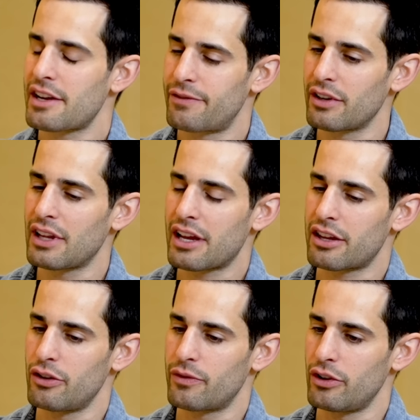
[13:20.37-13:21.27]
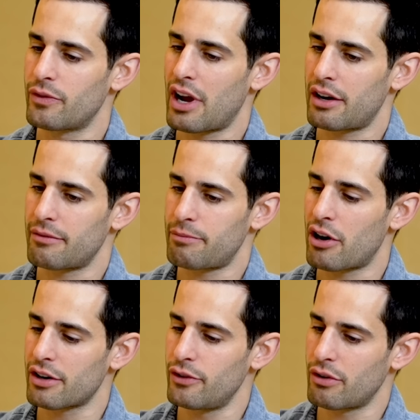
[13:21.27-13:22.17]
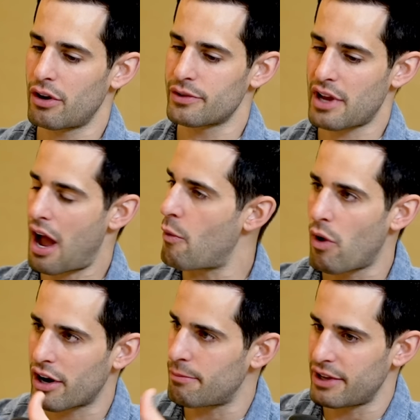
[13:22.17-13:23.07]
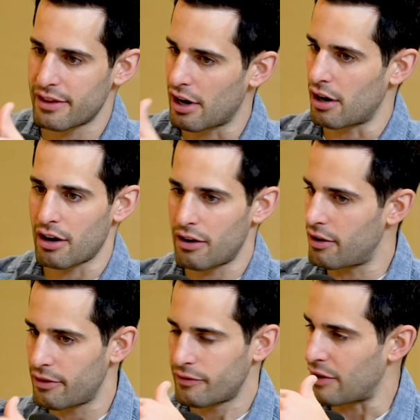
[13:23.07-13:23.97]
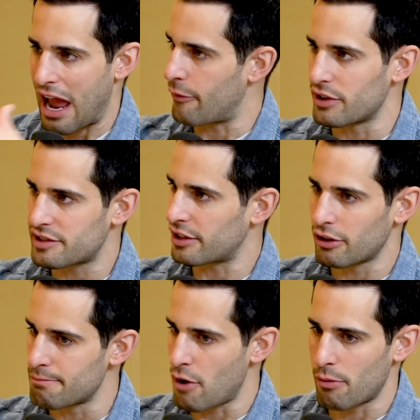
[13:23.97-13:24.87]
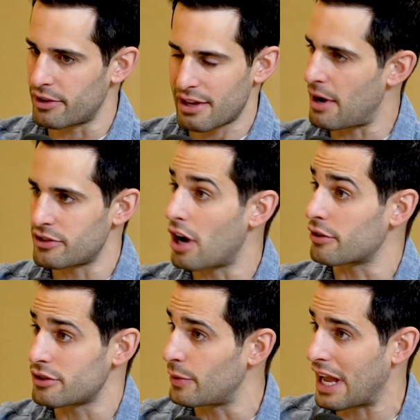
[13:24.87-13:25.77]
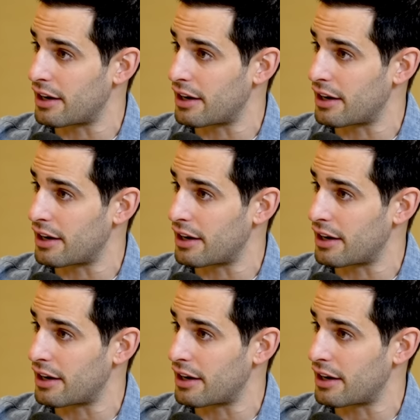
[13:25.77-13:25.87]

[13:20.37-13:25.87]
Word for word: I feel like you've you've got part of you goes, I want to be there for every single moment that my daughter's doing